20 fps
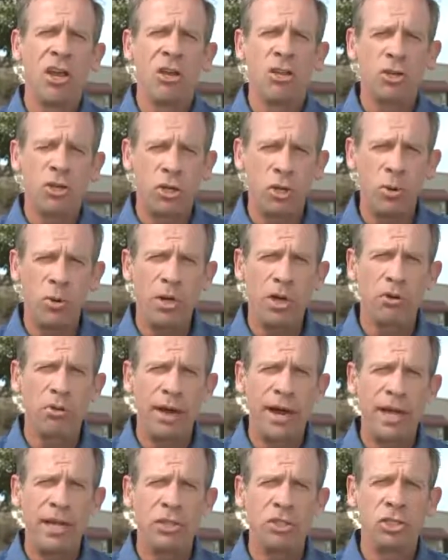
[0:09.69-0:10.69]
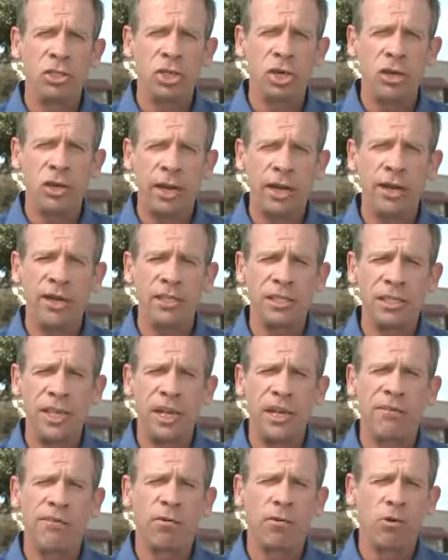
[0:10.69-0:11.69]
to a grand jury to see
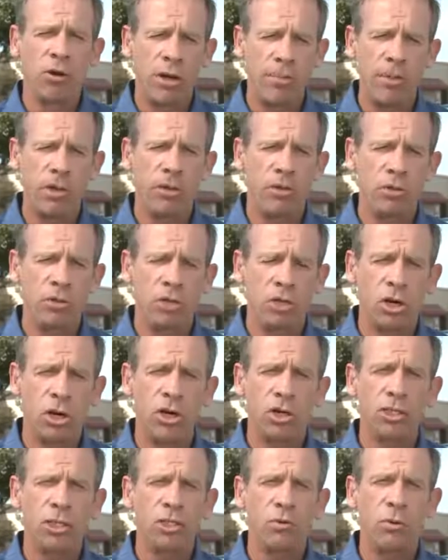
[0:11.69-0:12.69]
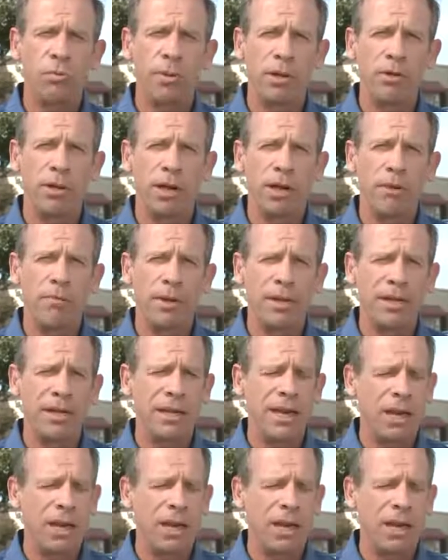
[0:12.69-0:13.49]
if criminal charges would be recommended.